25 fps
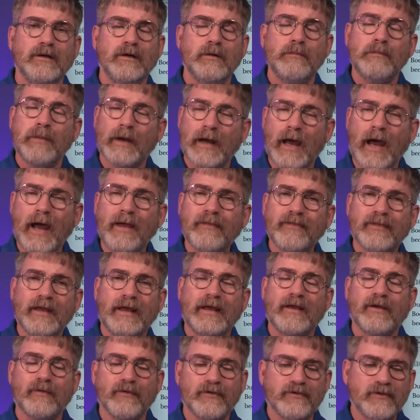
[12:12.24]
But I
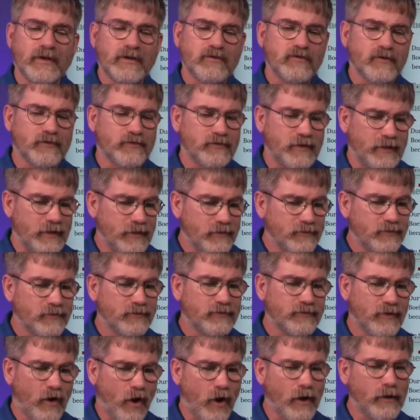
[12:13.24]
think it was interesting, because
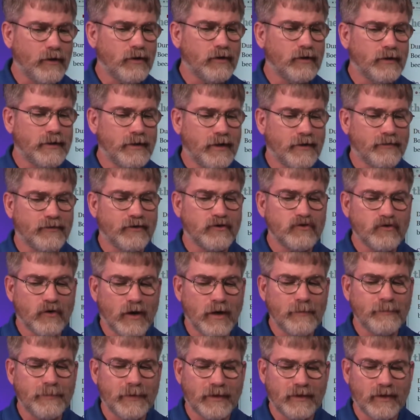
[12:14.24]
as the article here in the
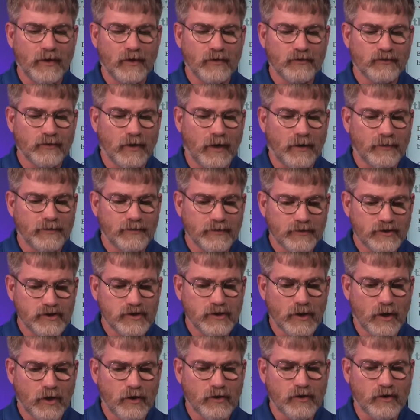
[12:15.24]
Trumpet goes on to
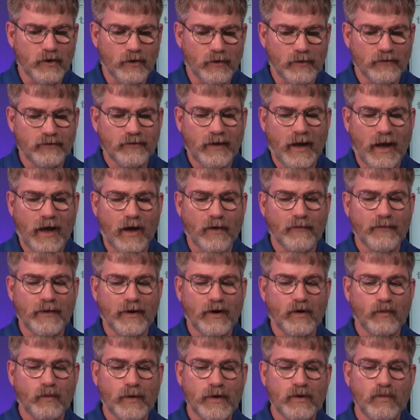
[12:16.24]
show you, is how
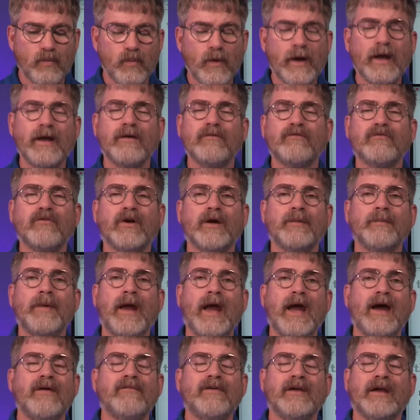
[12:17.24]
that we went from
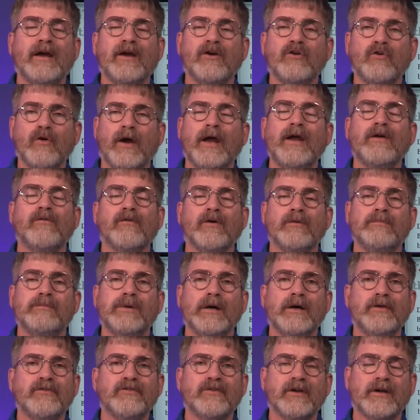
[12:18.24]
having a great
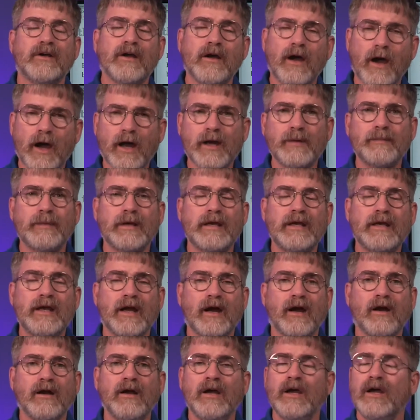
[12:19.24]
robust economy
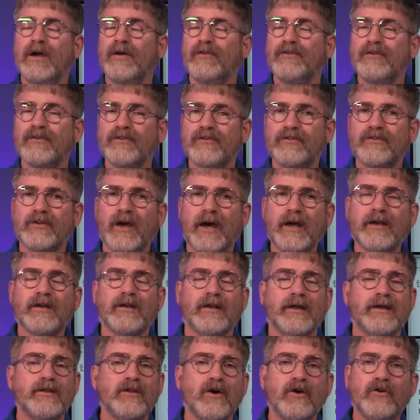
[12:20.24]
here to
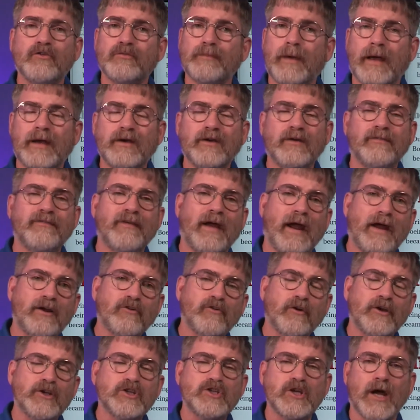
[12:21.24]
suddenly those
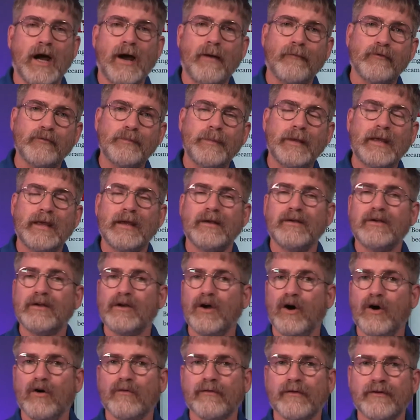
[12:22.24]
manufacturing jobs begin to
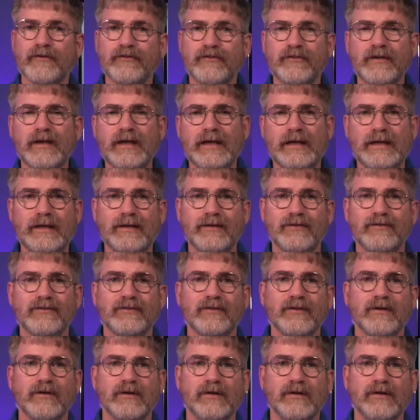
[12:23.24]
go overseas.